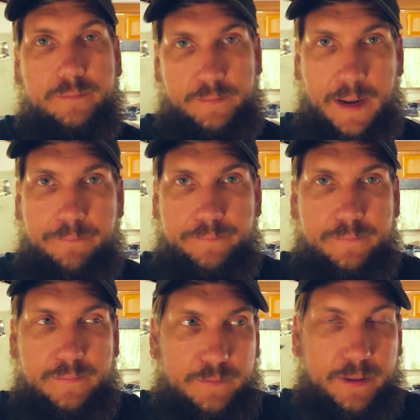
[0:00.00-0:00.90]
Yep,
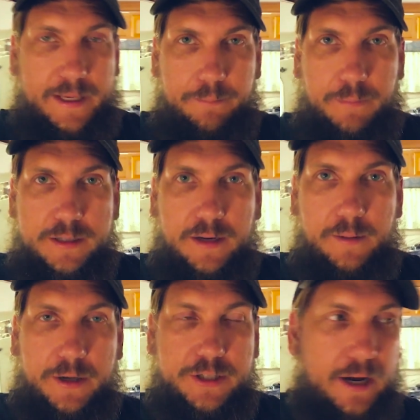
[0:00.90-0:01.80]
we keep books on a
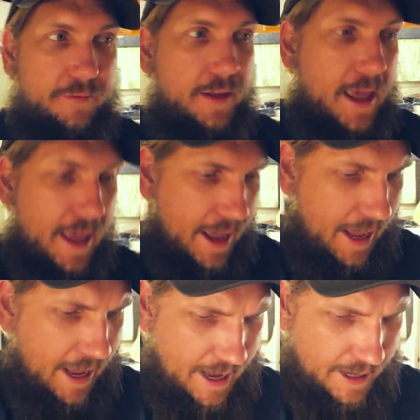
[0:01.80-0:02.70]
bookshelf.
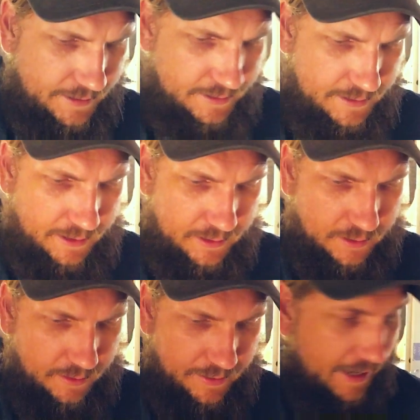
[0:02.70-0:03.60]
And
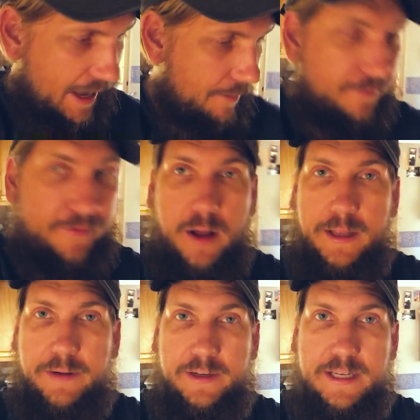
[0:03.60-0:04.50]
they kept
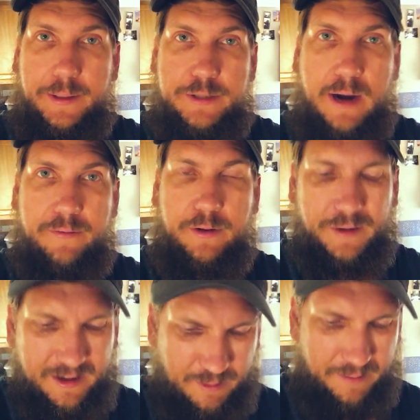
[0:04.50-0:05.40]
falling every time we traveled.
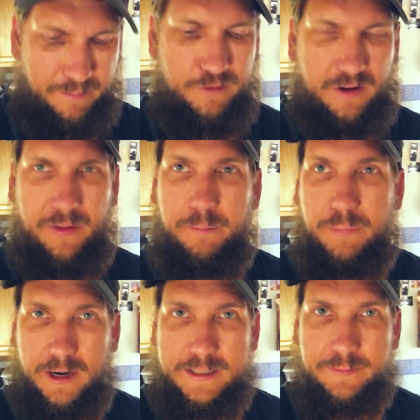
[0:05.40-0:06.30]
We didn't want to move all the
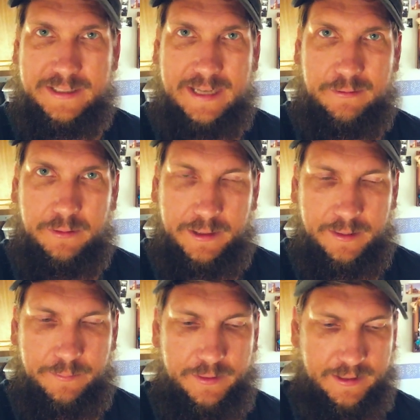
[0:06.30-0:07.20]
books. It was like, where are we
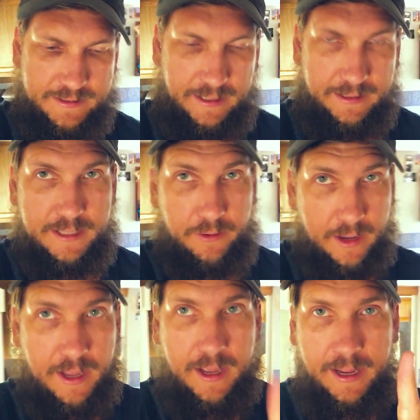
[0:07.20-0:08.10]
going to put these things? So
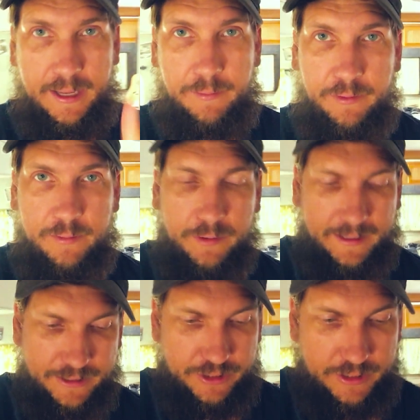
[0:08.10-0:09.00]
I came up with a
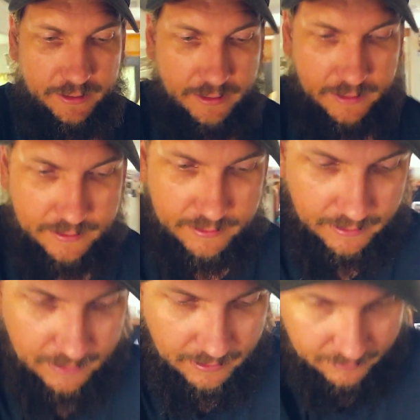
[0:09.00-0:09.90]
pretty ingenious
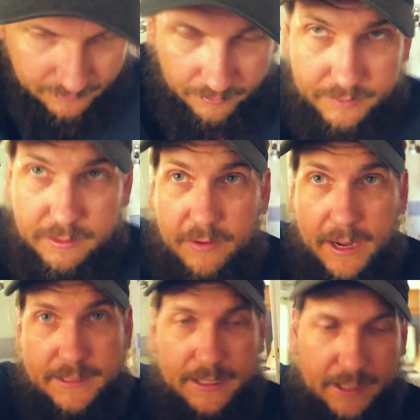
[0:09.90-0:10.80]
little
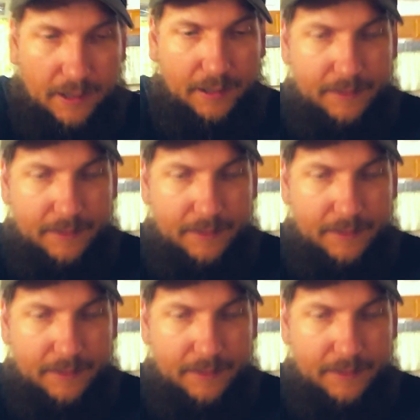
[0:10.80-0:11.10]
device here.